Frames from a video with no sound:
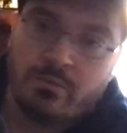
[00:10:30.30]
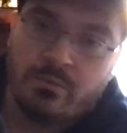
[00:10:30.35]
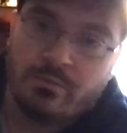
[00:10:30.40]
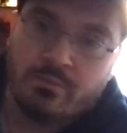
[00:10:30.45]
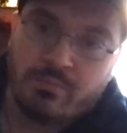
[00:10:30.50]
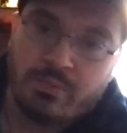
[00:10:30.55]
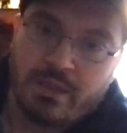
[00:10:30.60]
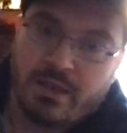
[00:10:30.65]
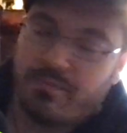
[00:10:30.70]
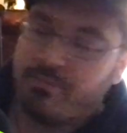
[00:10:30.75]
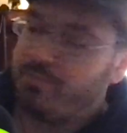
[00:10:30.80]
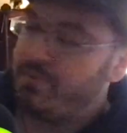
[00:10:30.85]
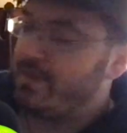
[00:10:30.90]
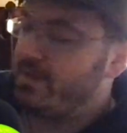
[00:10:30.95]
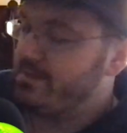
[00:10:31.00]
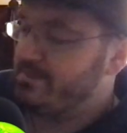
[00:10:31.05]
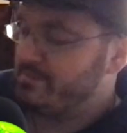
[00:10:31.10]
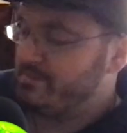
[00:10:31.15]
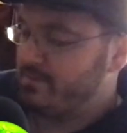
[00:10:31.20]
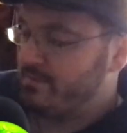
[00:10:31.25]
Black
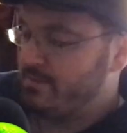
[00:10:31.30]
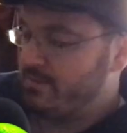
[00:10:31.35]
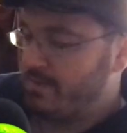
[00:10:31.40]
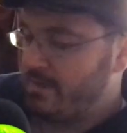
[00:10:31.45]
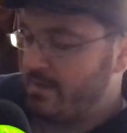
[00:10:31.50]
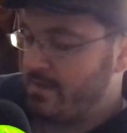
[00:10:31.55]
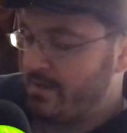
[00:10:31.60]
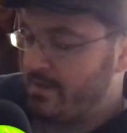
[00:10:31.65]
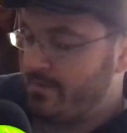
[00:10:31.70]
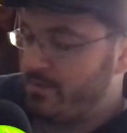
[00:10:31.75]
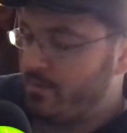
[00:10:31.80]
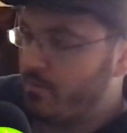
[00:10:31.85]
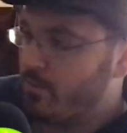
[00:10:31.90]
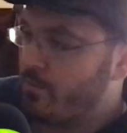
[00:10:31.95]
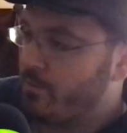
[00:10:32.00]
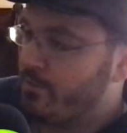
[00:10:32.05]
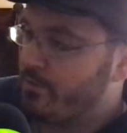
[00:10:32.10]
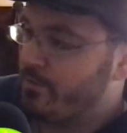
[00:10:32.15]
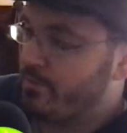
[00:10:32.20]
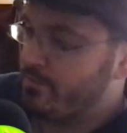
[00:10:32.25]
plastic, and there
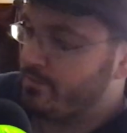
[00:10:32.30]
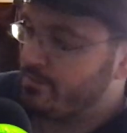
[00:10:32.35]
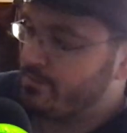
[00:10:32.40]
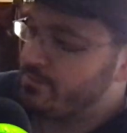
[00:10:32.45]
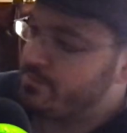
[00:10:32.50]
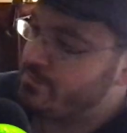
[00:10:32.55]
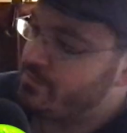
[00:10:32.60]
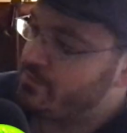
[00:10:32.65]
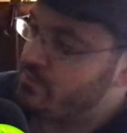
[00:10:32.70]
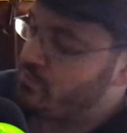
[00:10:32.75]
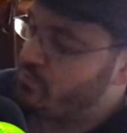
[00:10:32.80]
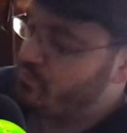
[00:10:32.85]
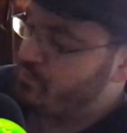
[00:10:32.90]
are 2